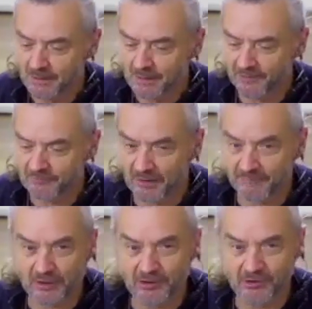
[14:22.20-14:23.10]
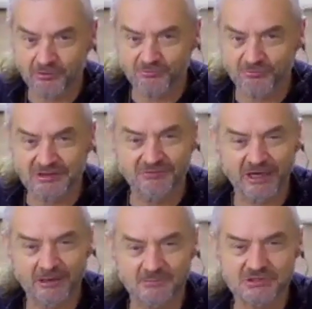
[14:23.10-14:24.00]
I've I've kind of uh,
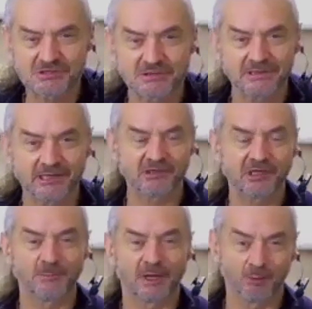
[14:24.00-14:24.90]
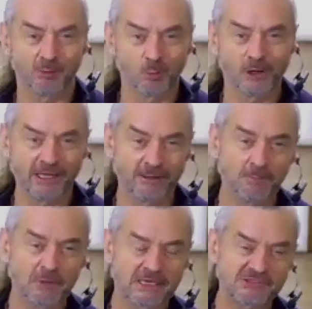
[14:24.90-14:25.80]
developed it in my own way
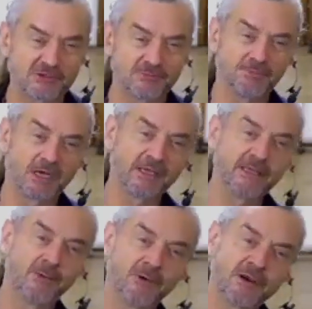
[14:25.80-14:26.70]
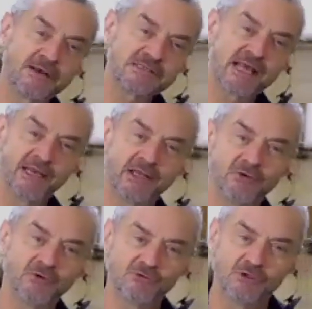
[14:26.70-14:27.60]
based on my own understanding
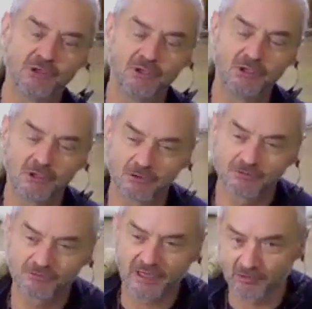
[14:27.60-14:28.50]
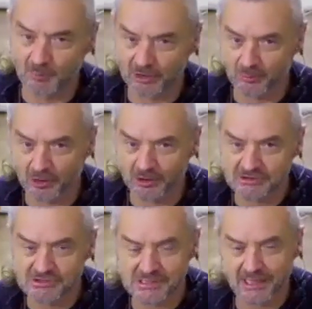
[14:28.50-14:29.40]
of of how the body
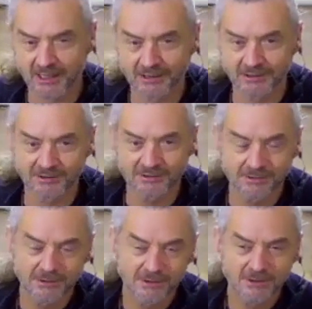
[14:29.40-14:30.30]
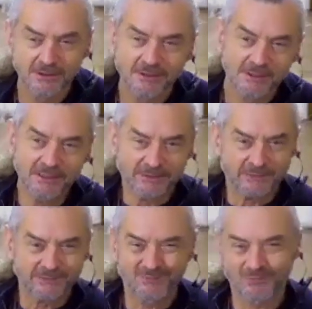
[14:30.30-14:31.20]
works and
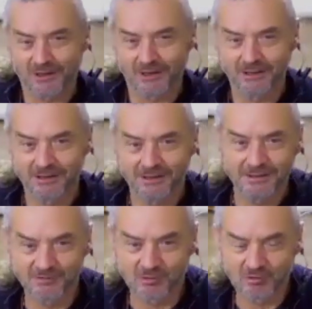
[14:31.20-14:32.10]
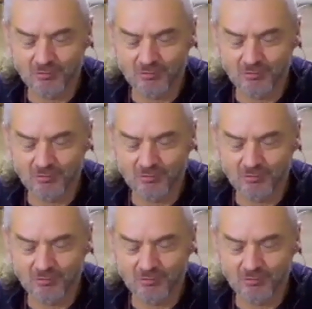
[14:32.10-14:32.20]
uh, the,